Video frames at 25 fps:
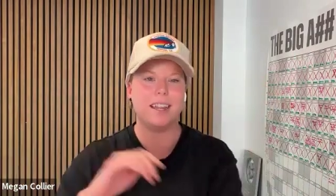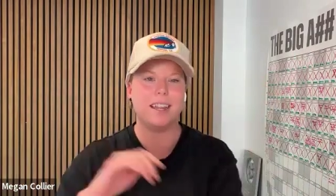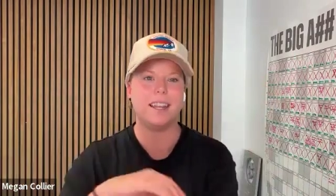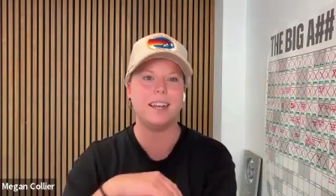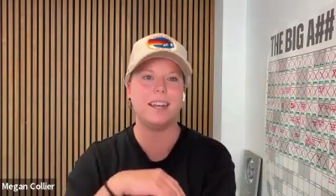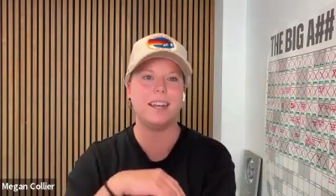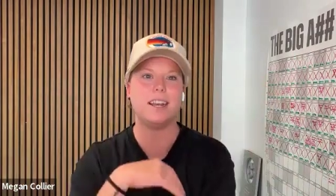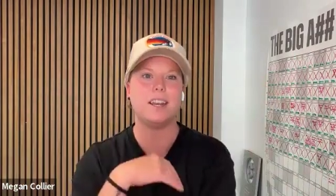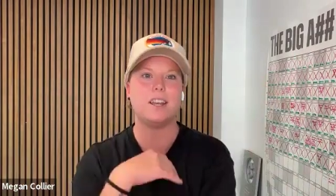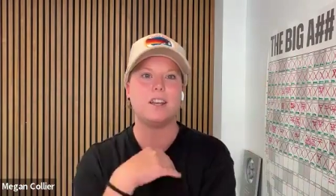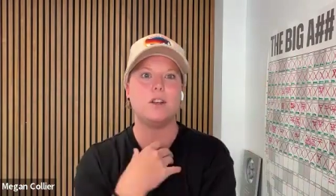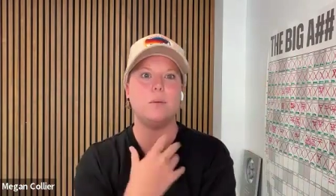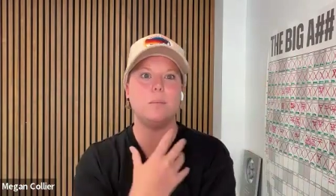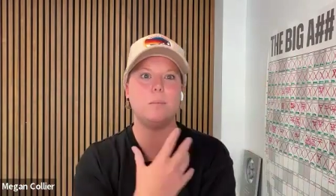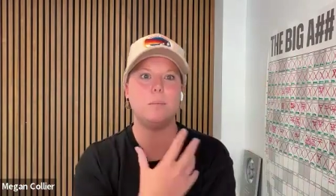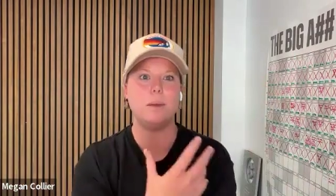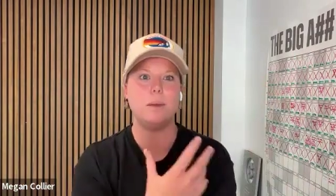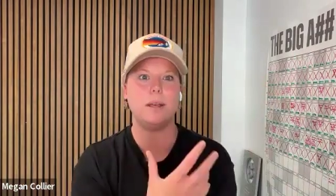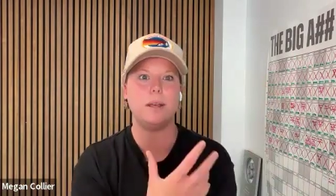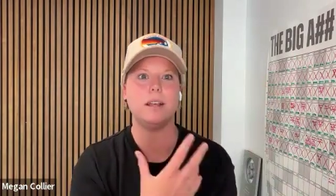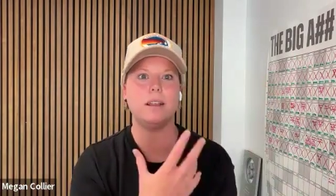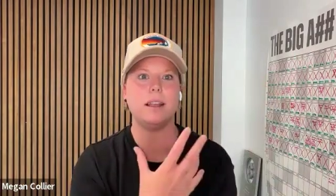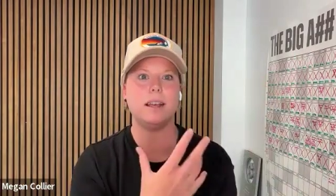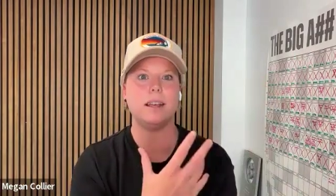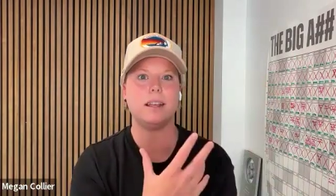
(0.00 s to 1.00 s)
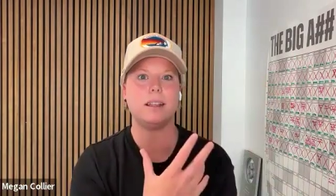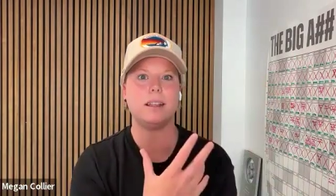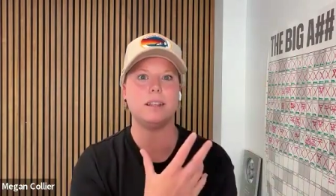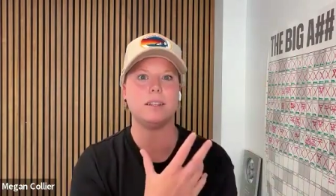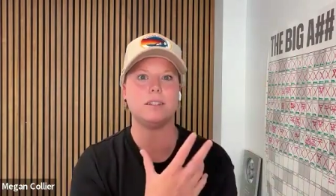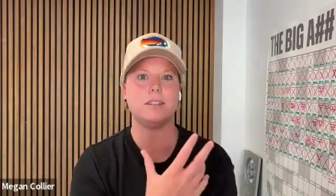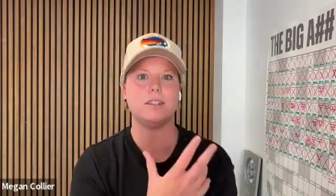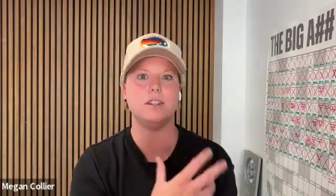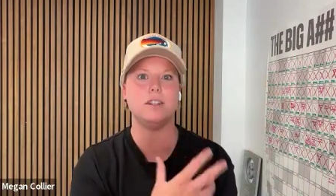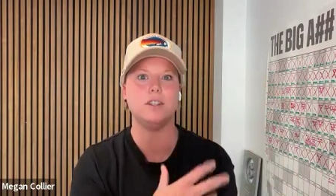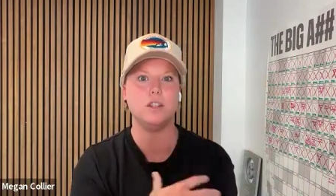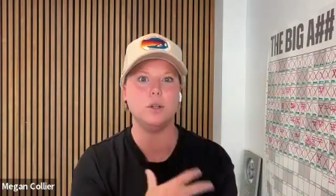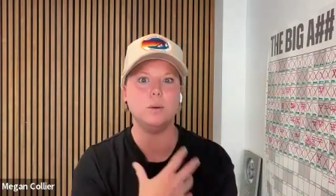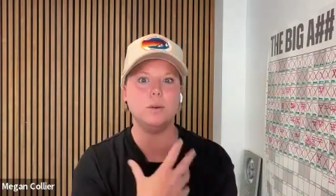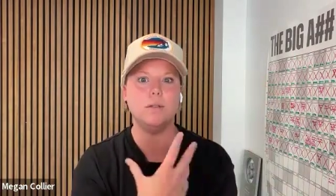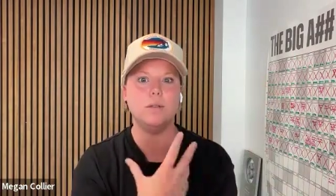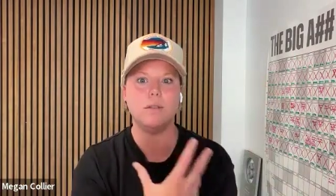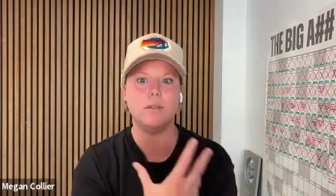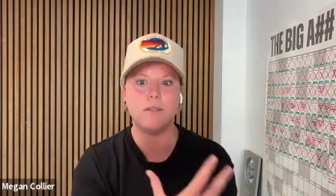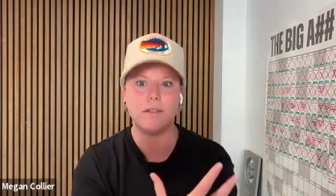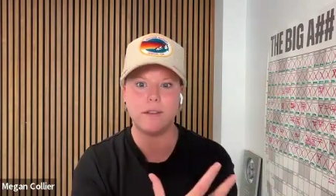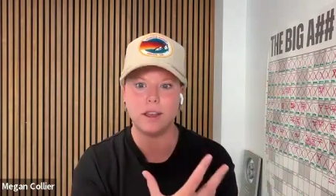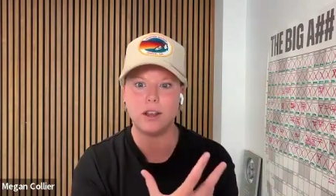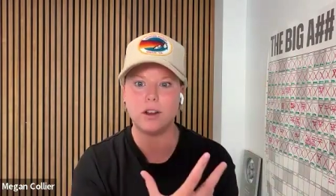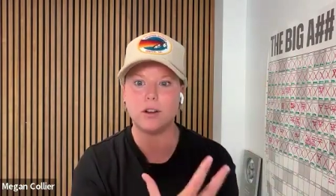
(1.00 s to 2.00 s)
that it can be like this new
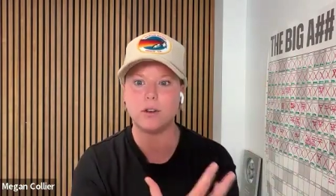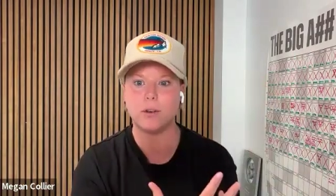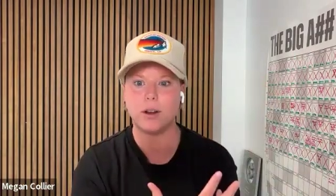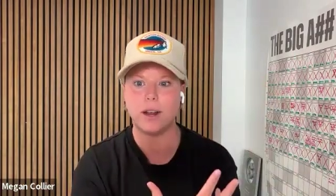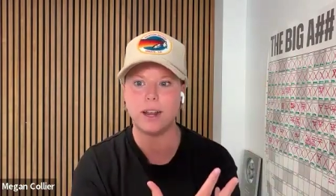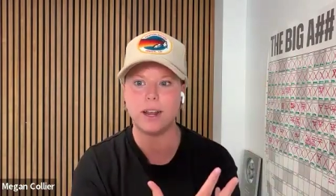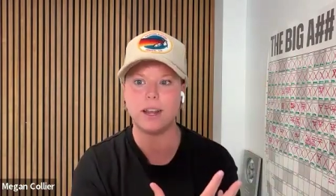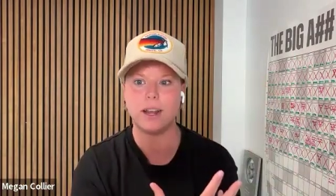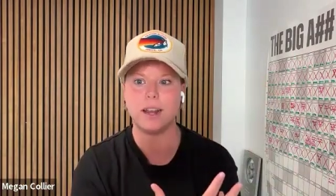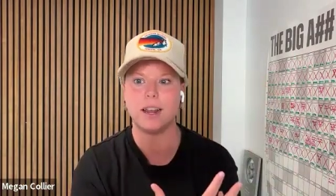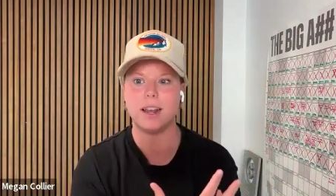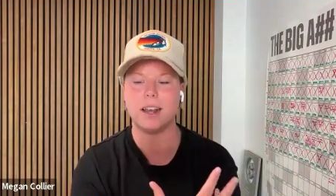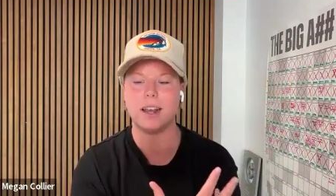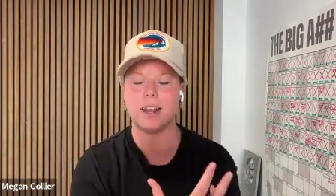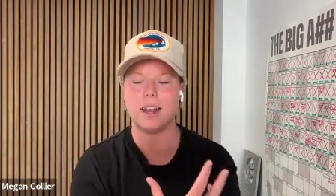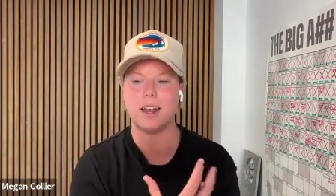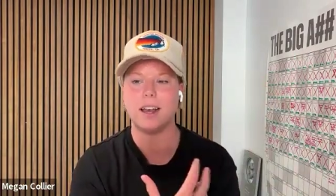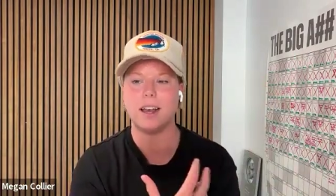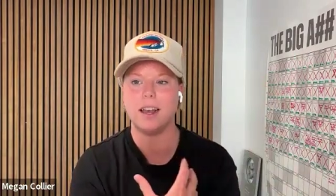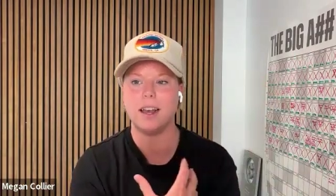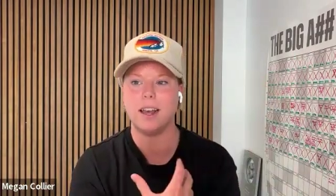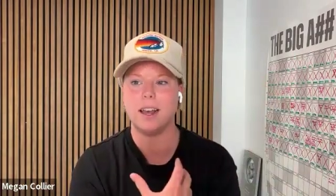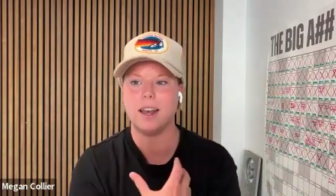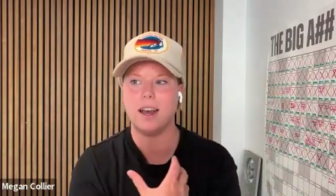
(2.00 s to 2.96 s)
invigorating